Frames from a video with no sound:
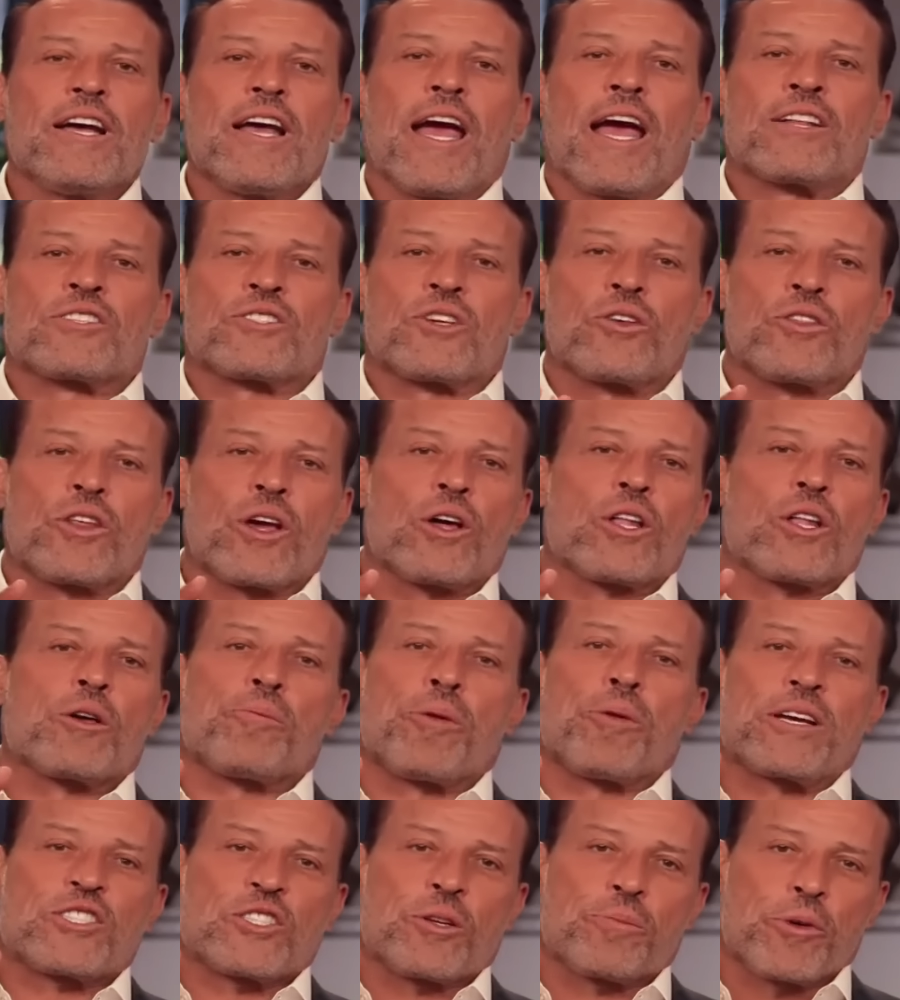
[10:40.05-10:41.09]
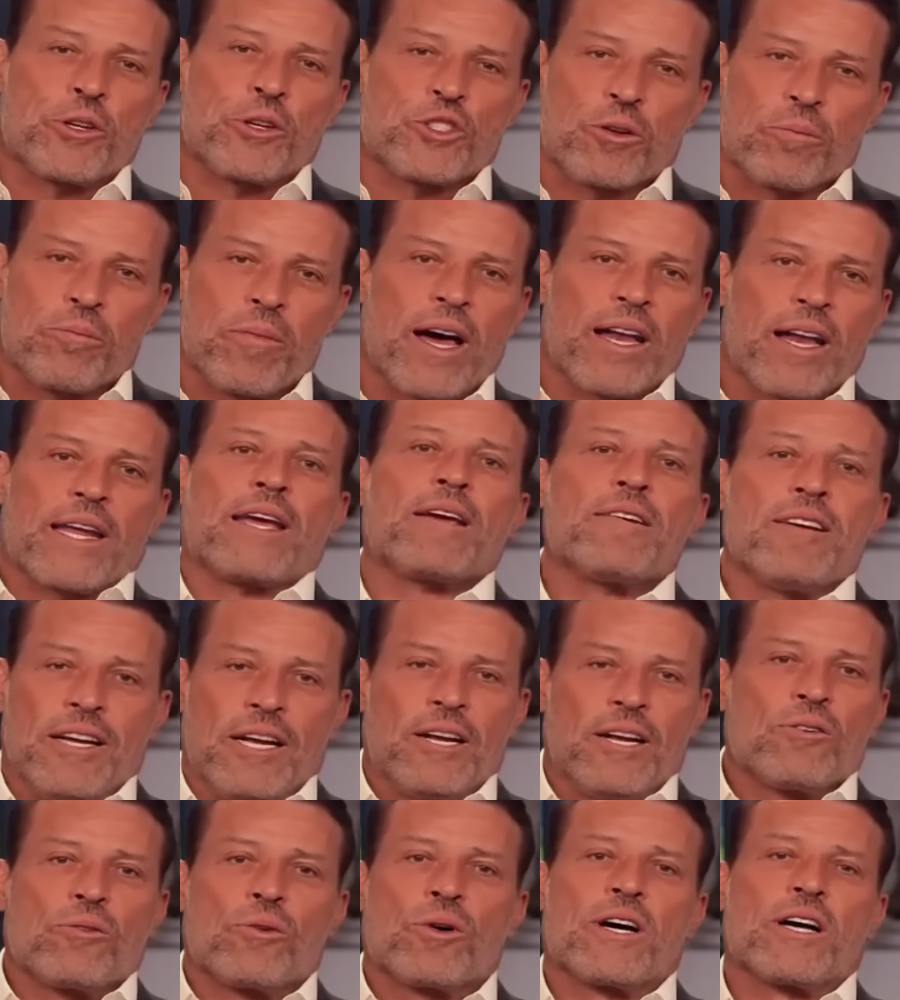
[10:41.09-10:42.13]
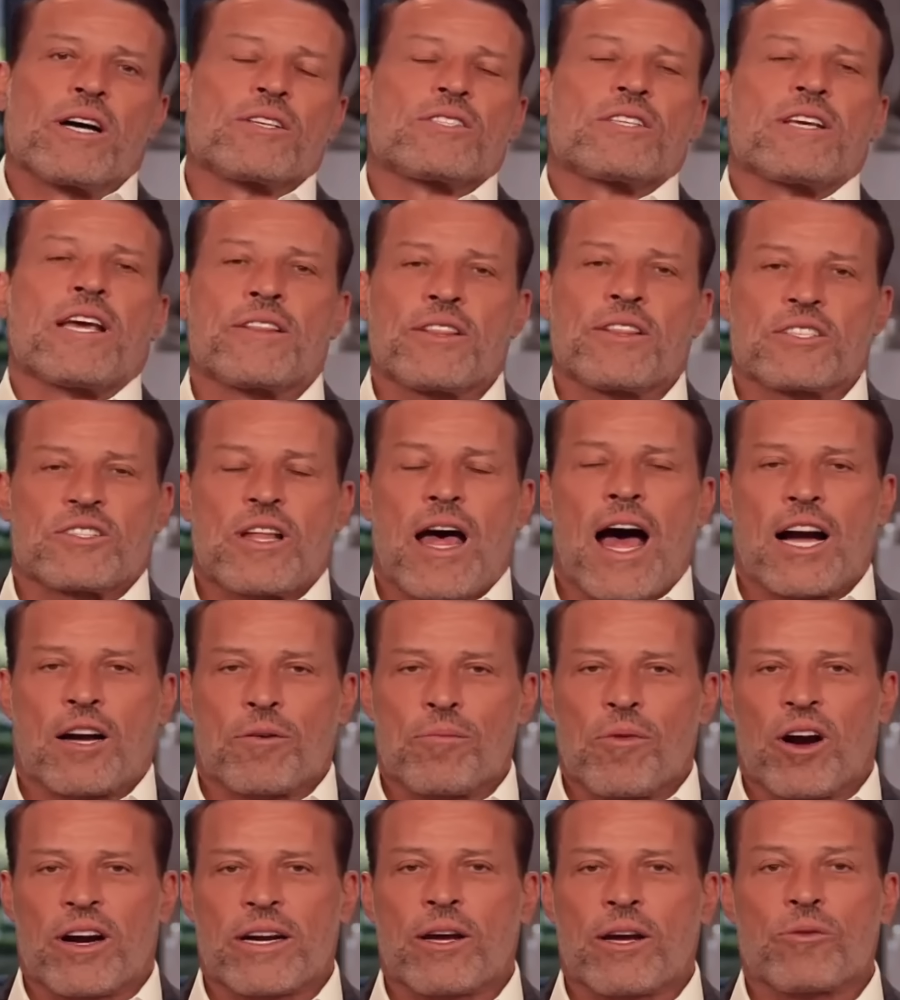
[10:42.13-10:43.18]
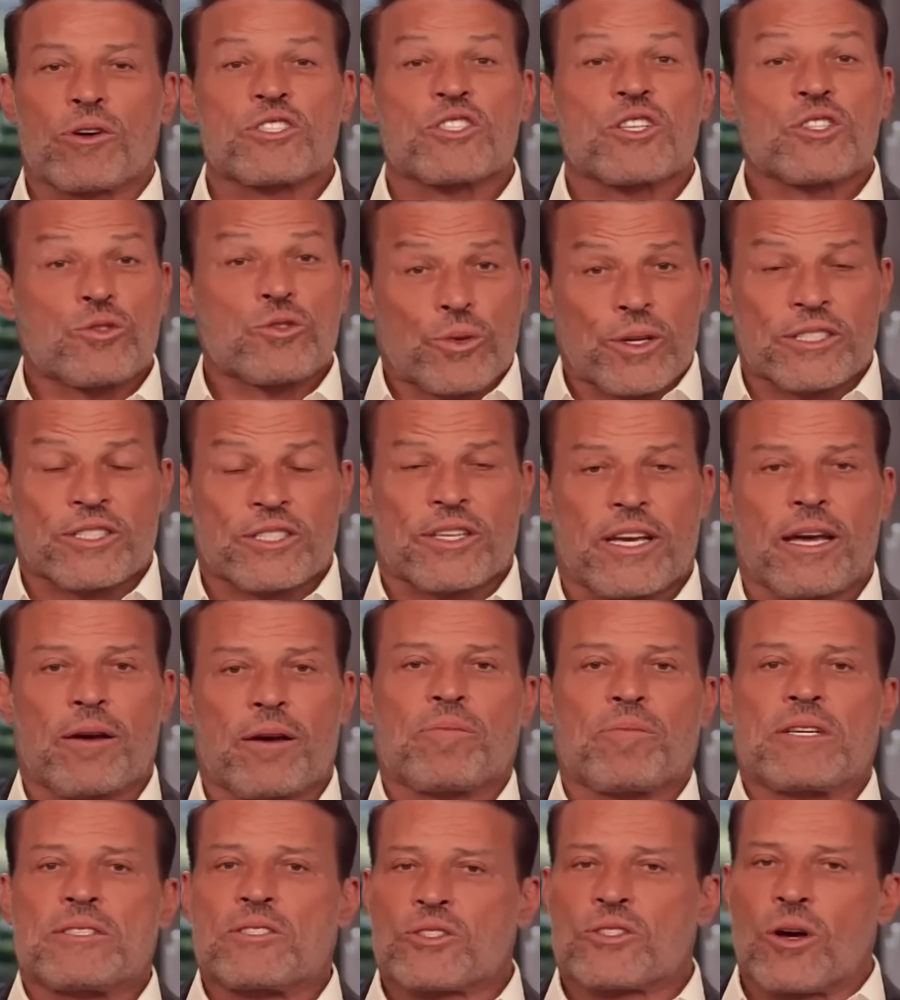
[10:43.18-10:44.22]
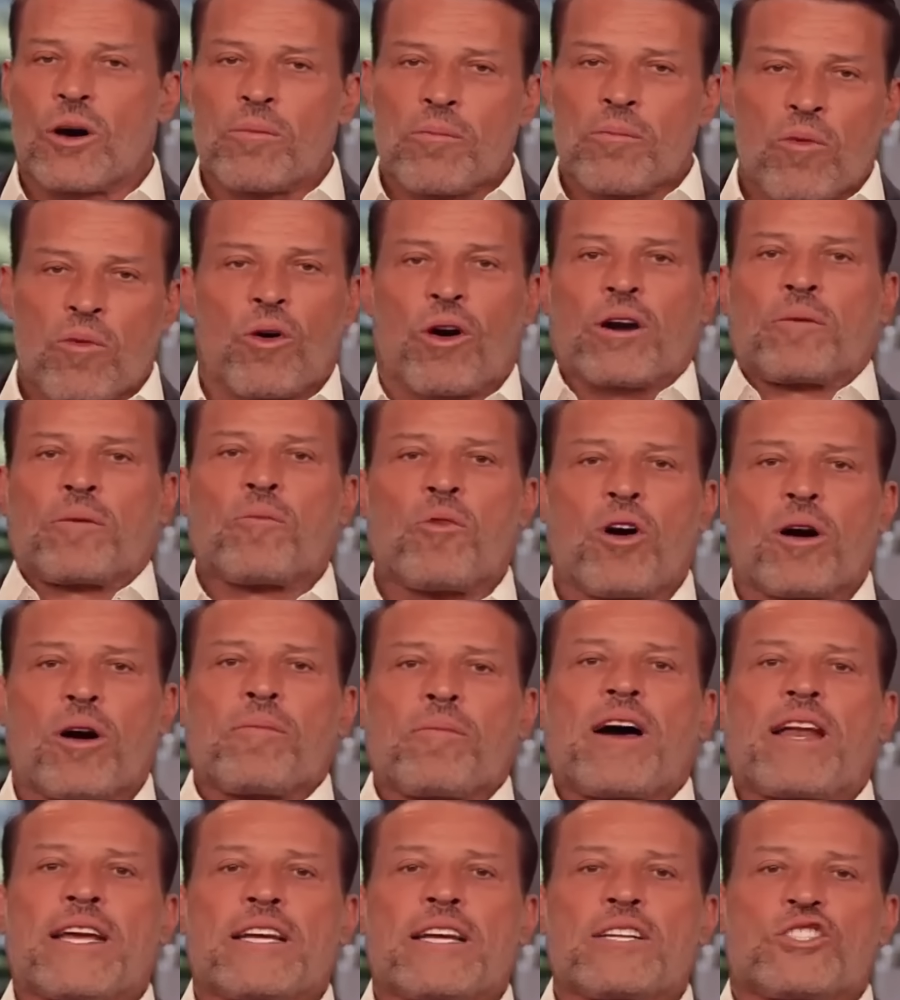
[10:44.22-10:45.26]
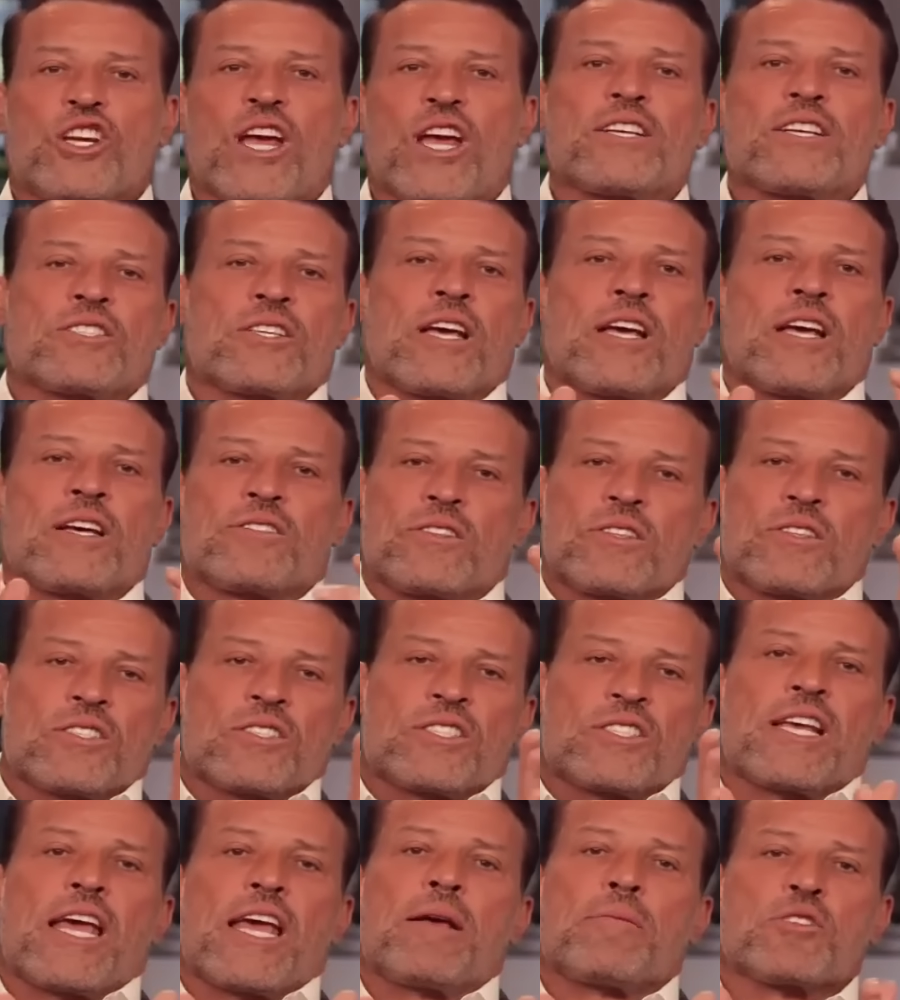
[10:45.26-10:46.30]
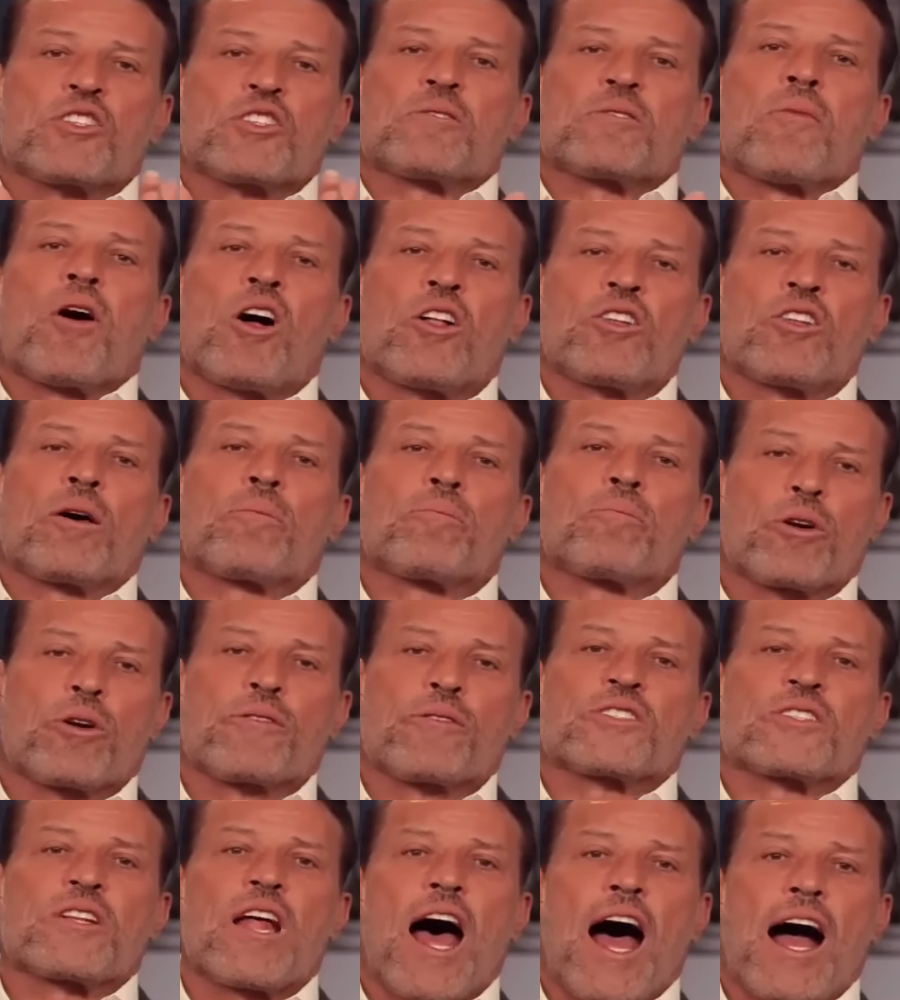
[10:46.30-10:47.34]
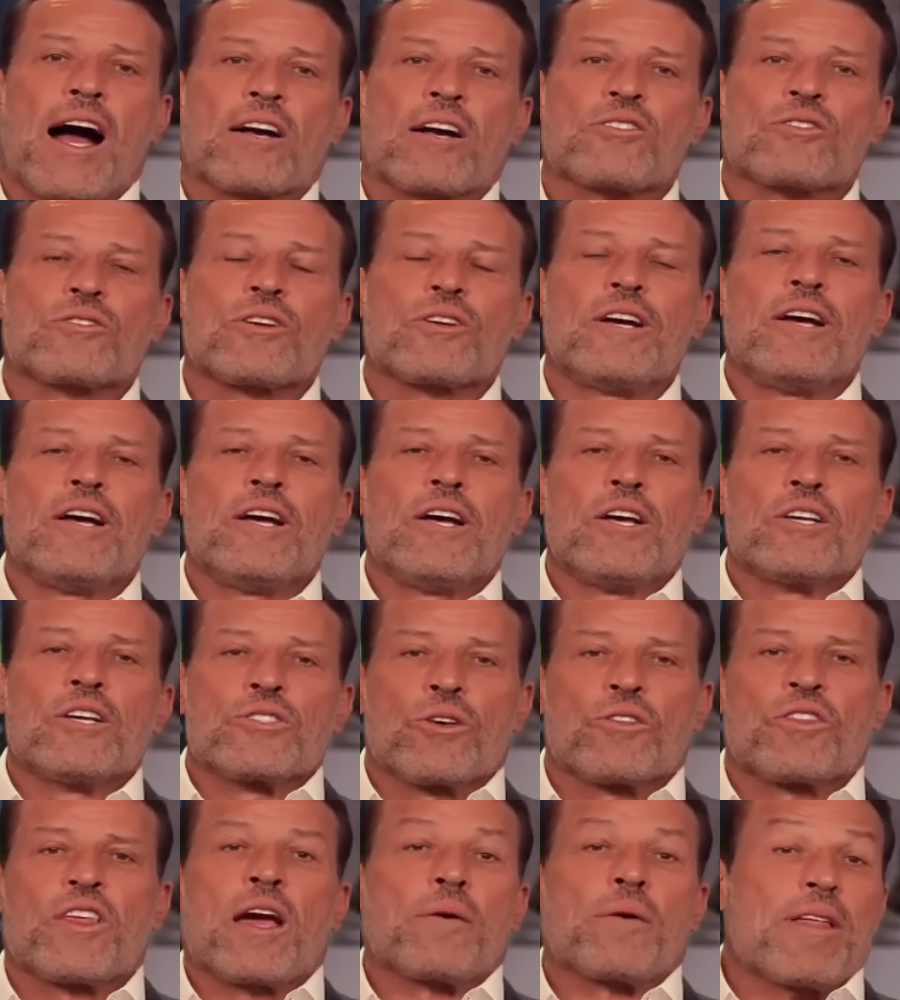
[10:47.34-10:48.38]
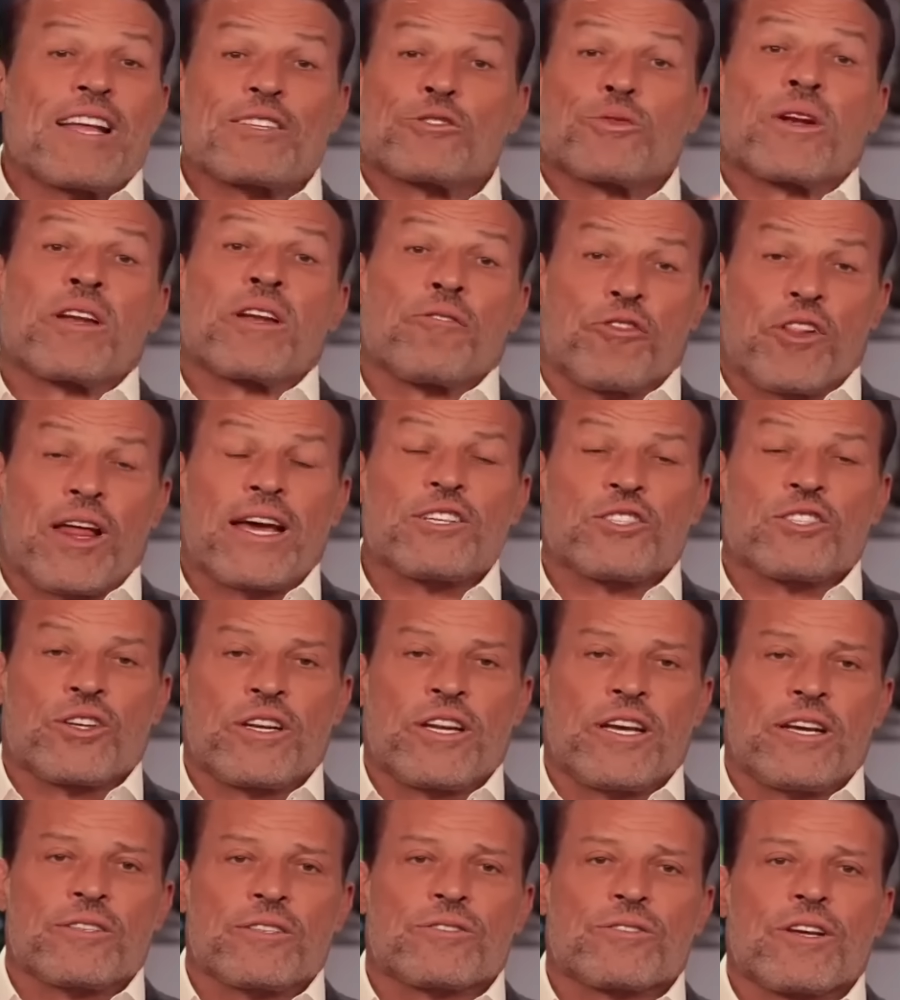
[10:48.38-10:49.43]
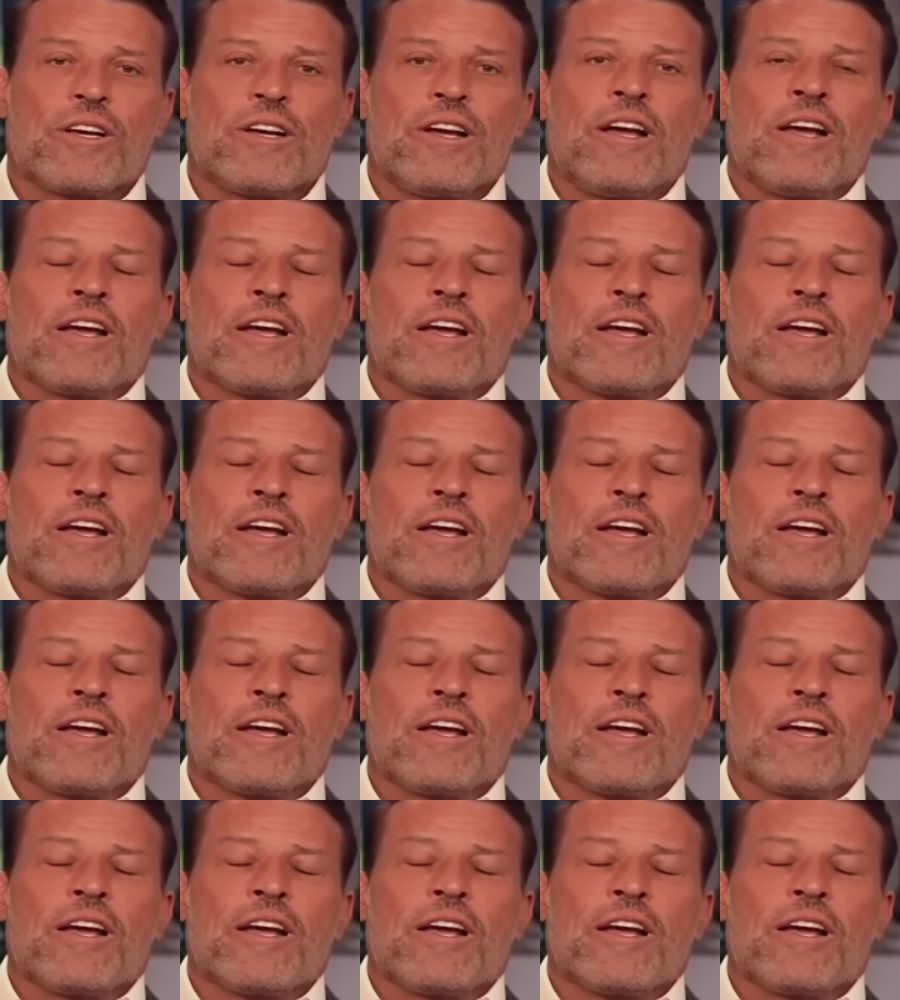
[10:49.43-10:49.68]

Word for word: And so the only place to put your money was in the stock market, which is risky. But so more and more money chasing the same small number of stocks. So think of that's what inflation is.